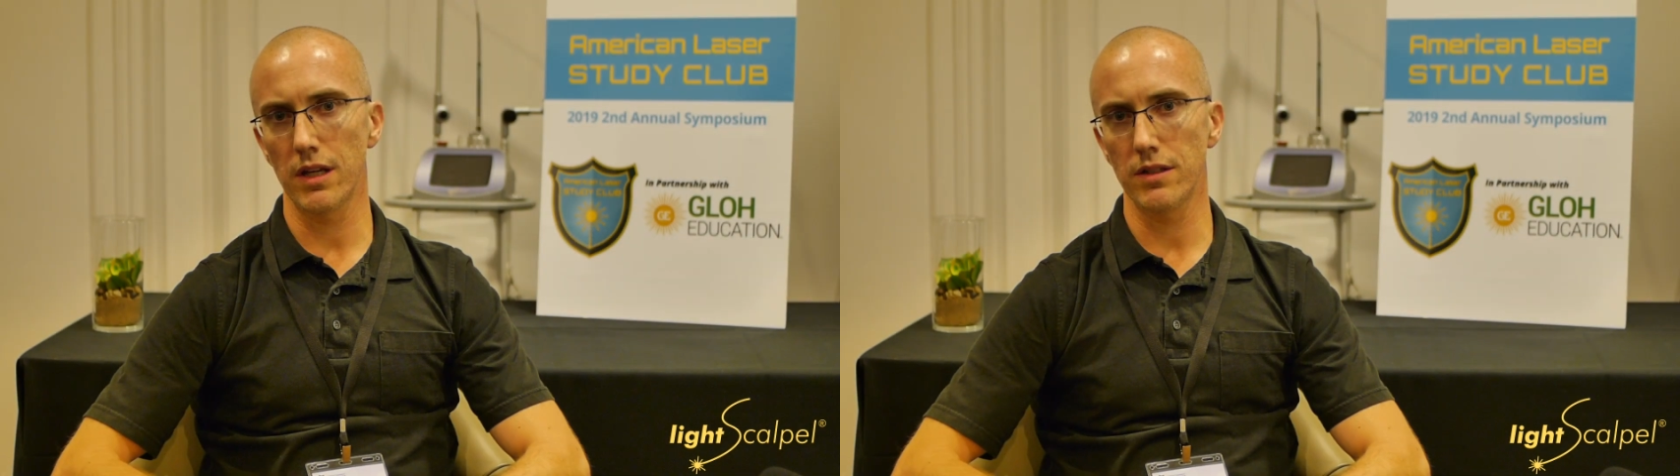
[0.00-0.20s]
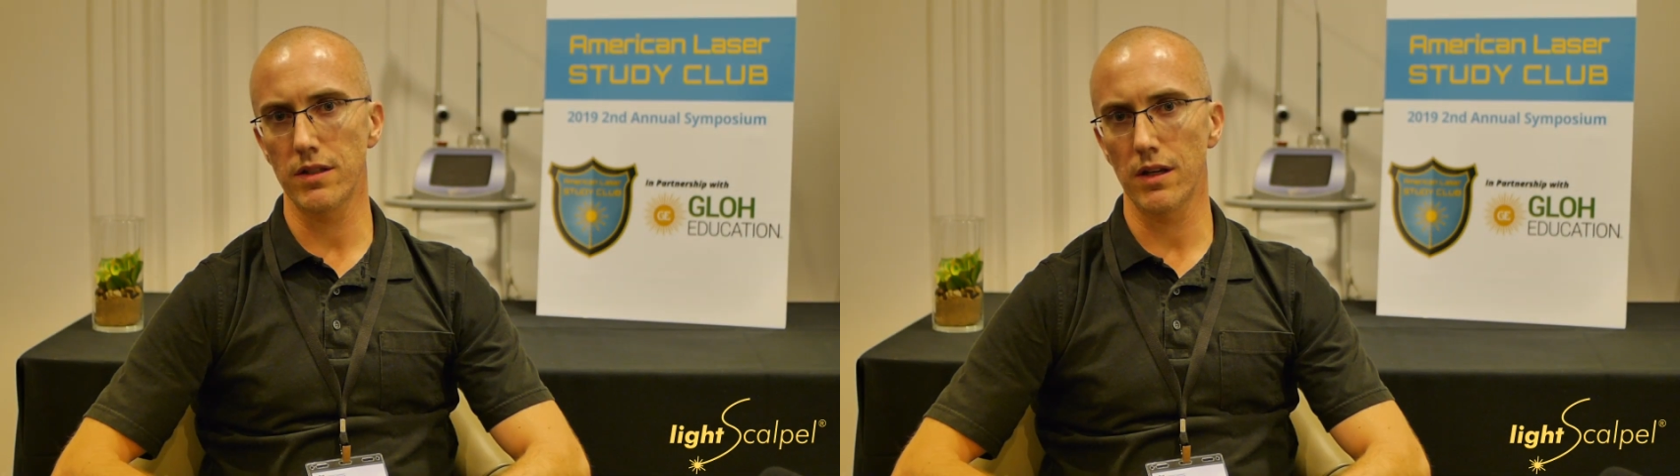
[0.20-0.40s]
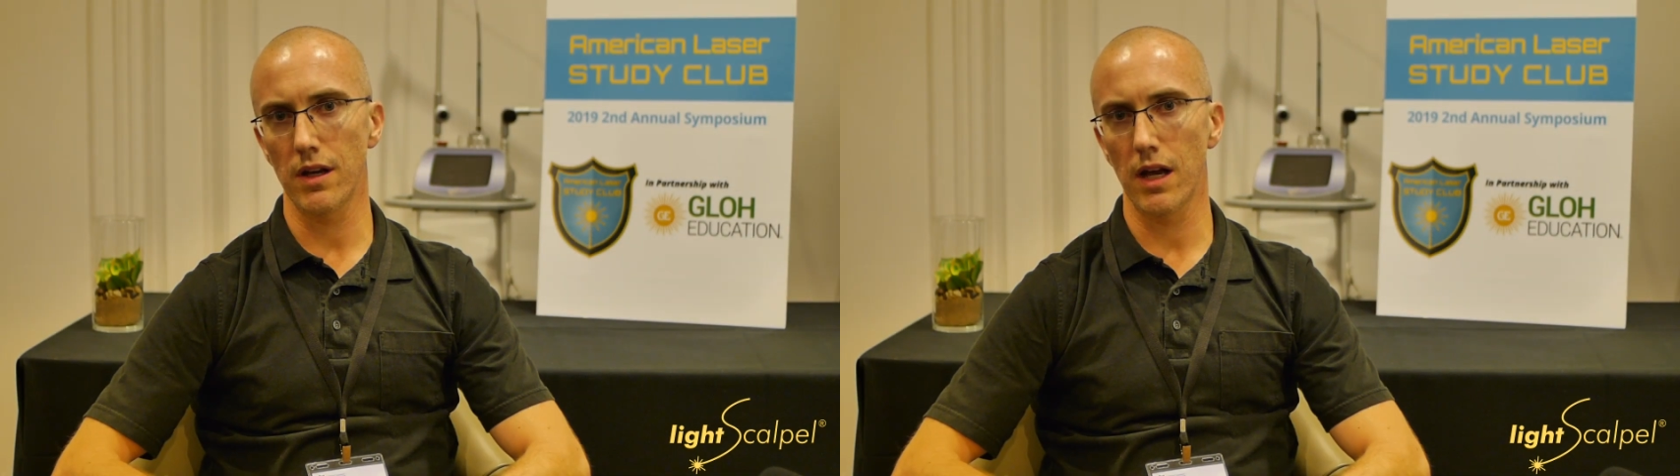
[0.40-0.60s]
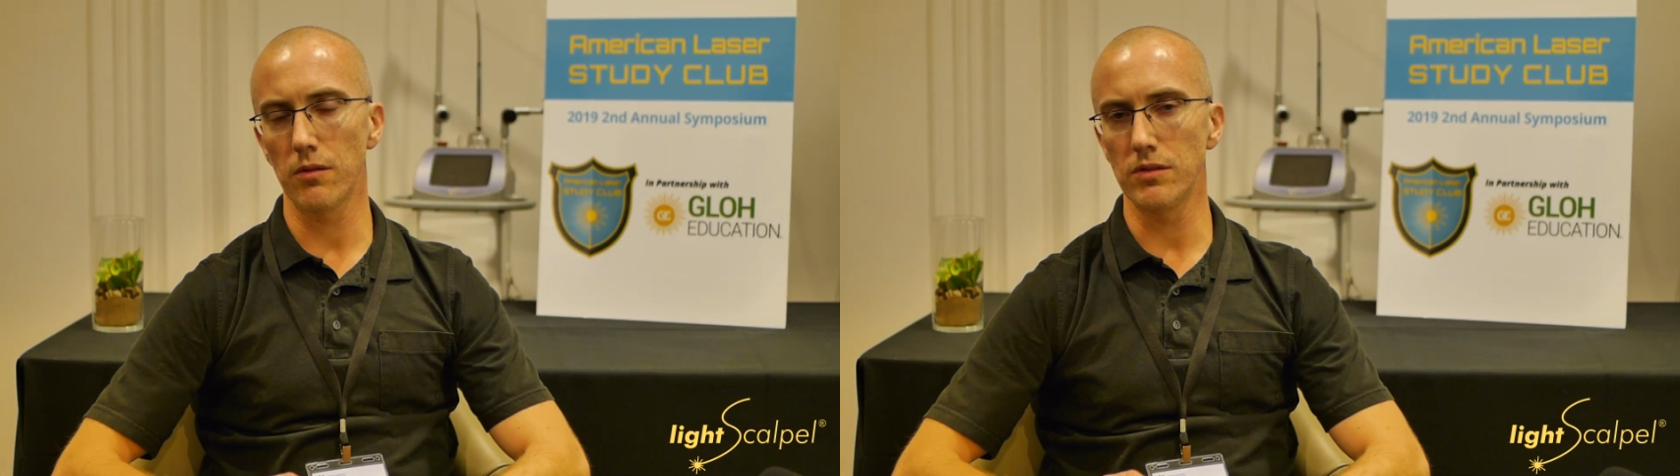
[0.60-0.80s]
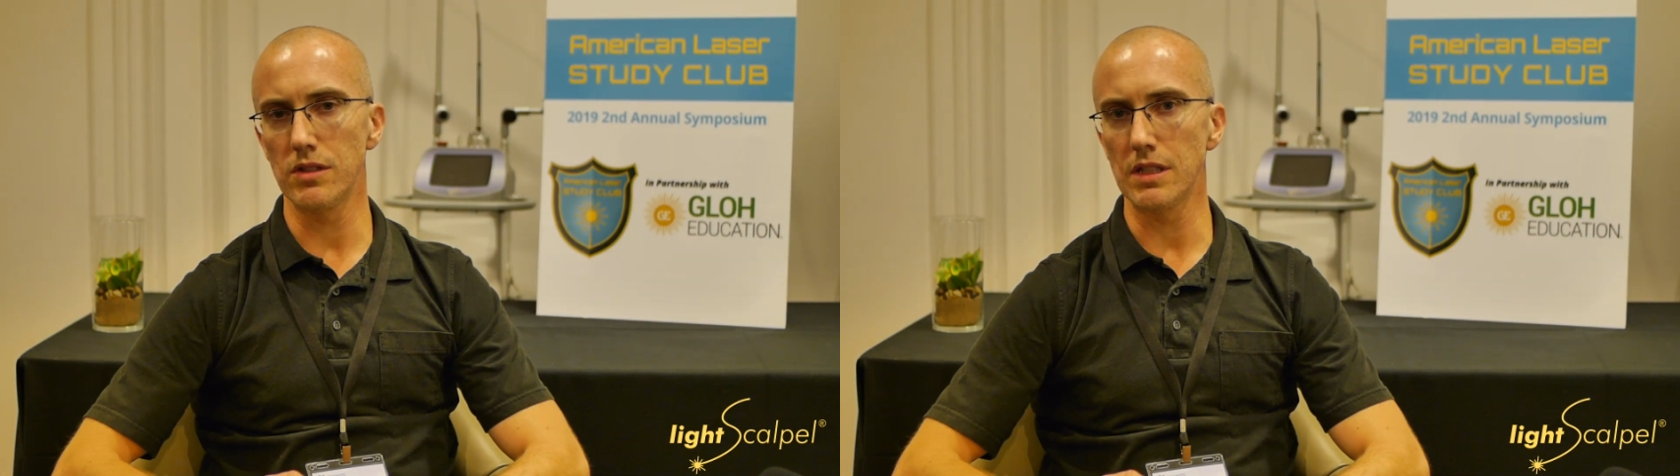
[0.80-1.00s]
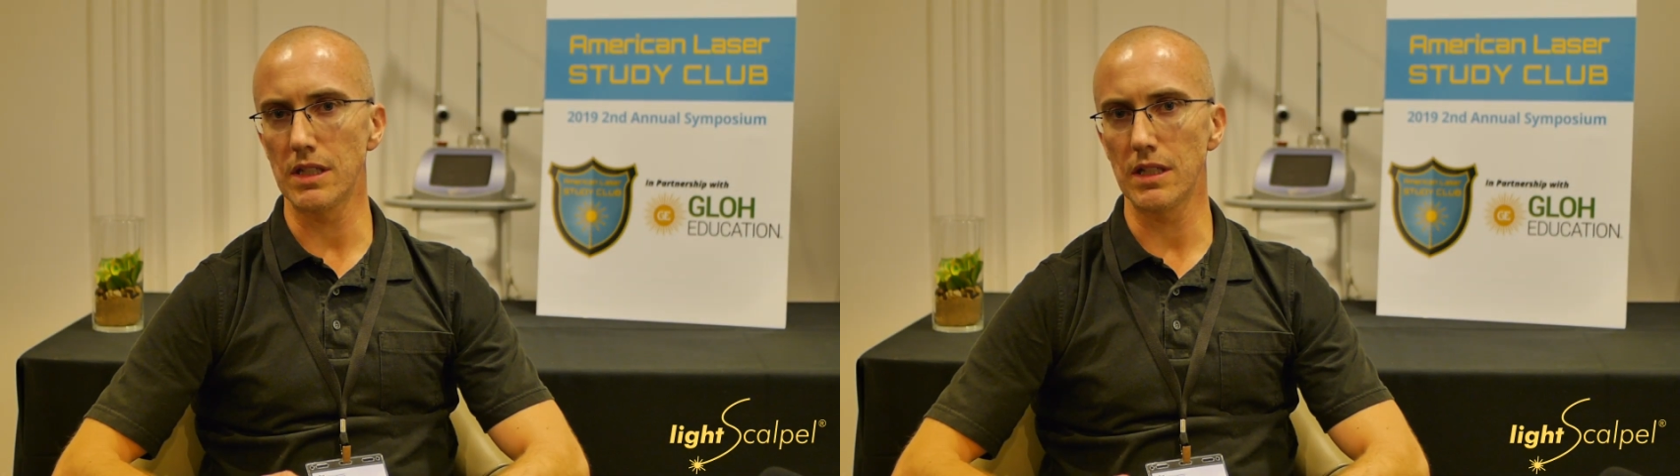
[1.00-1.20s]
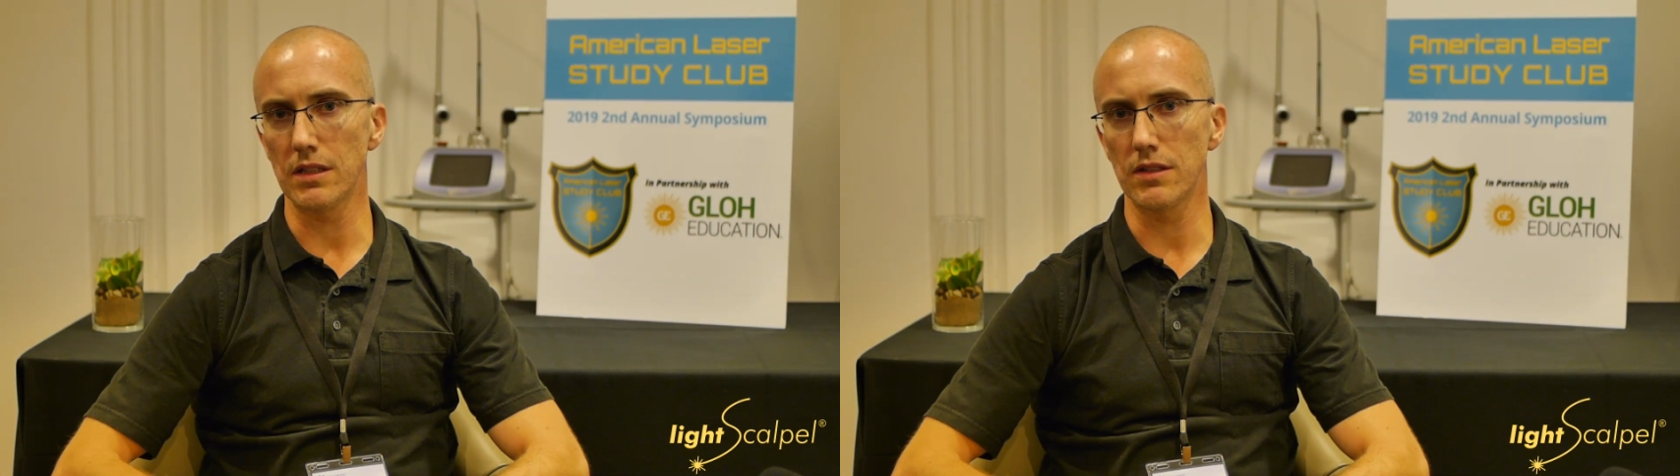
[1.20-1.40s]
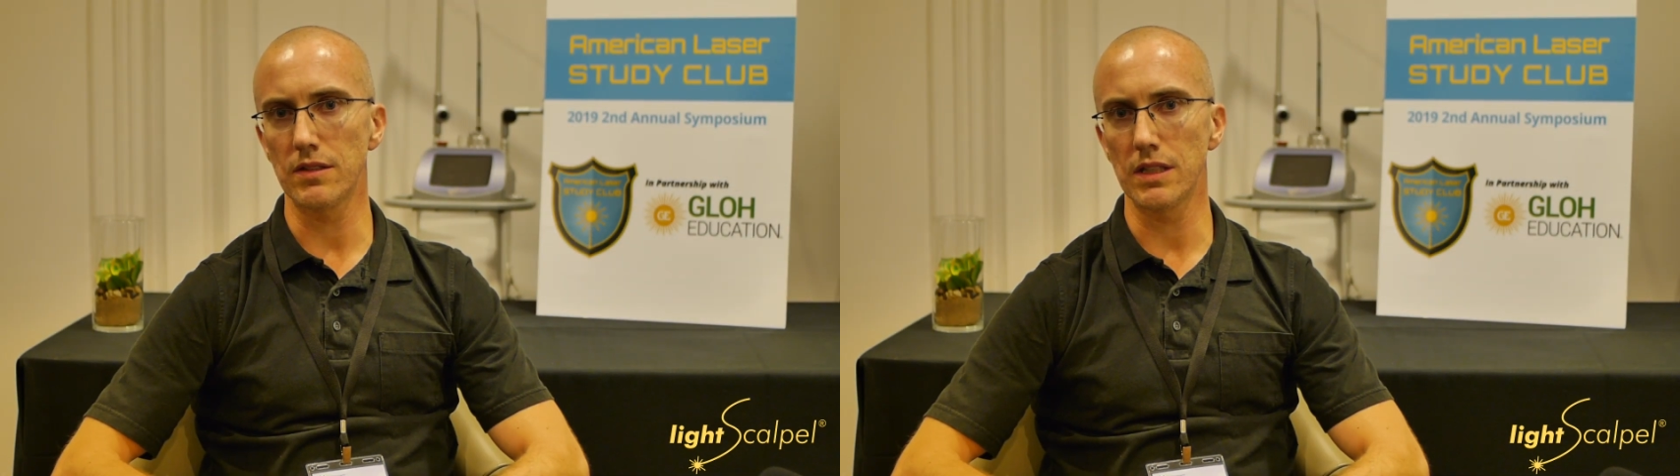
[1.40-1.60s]
I was needing
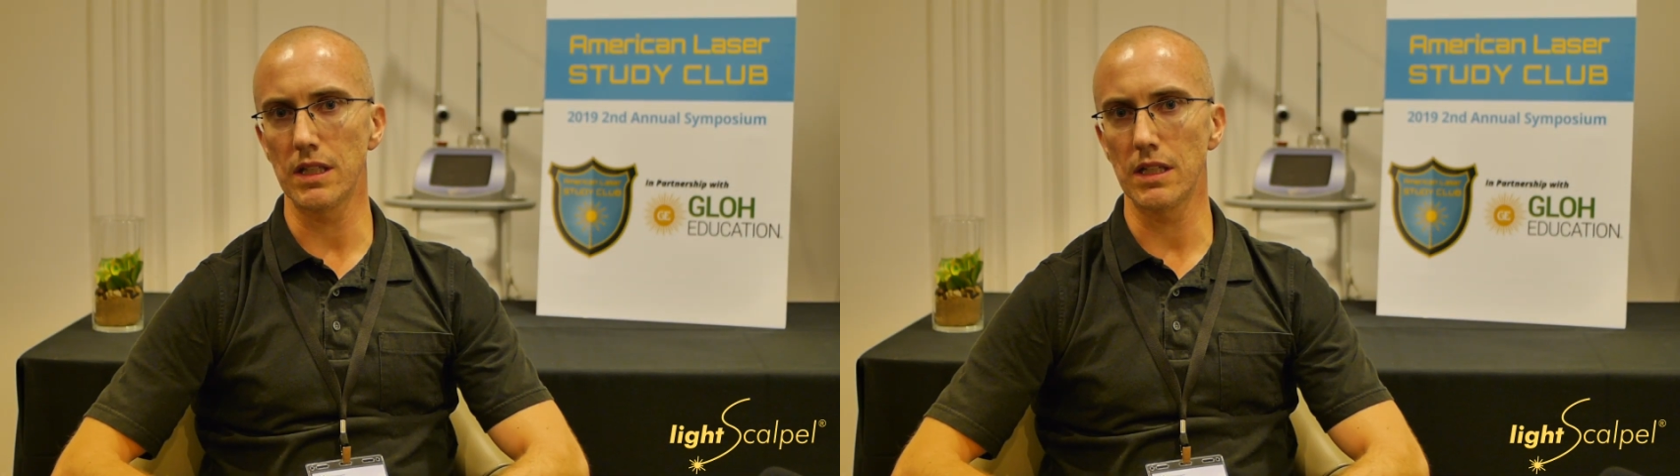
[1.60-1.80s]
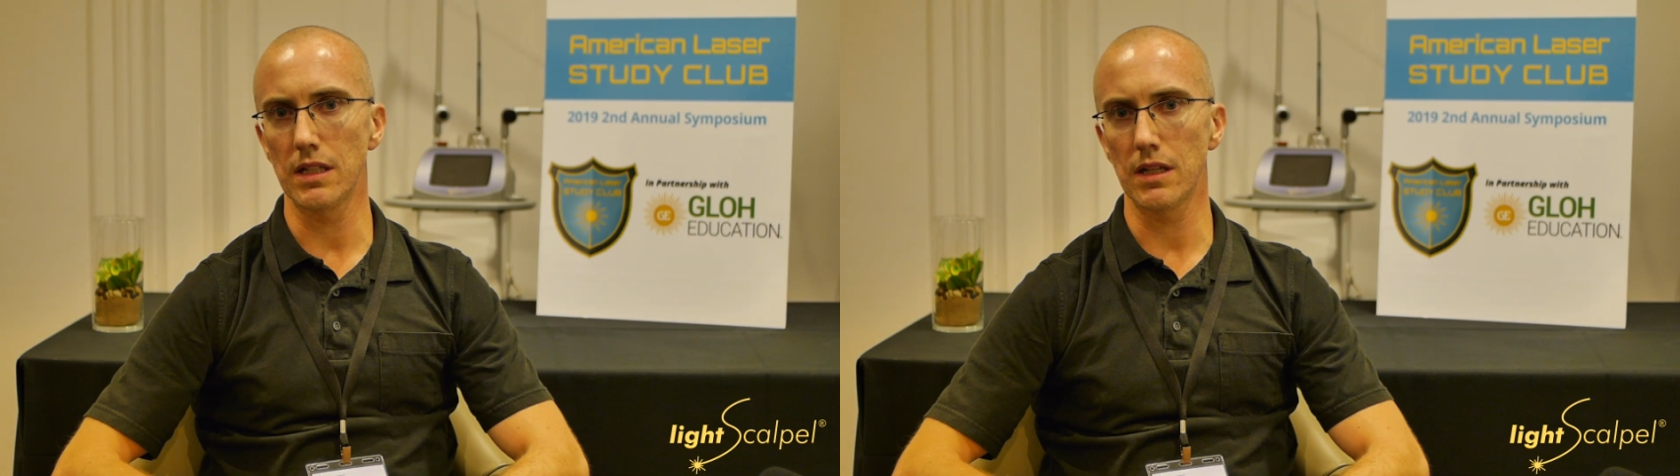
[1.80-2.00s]
to see.